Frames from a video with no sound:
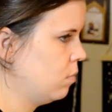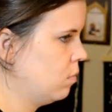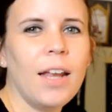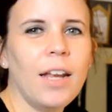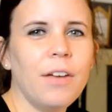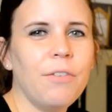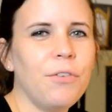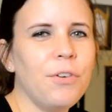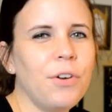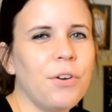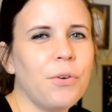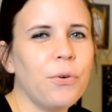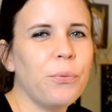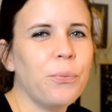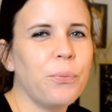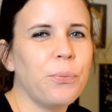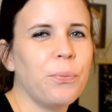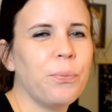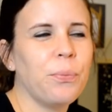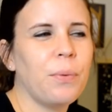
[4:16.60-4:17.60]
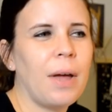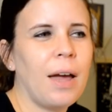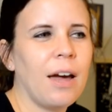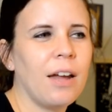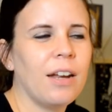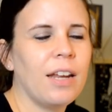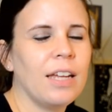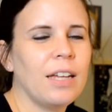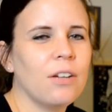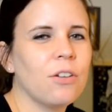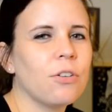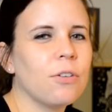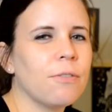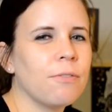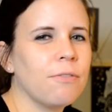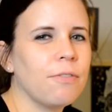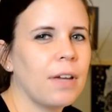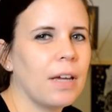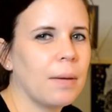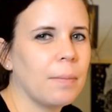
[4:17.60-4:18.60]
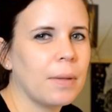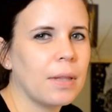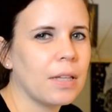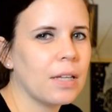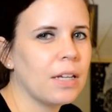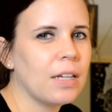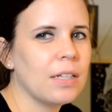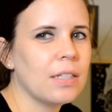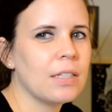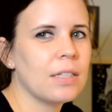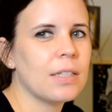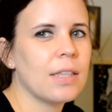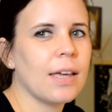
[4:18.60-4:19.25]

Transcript: I never know how to handle families.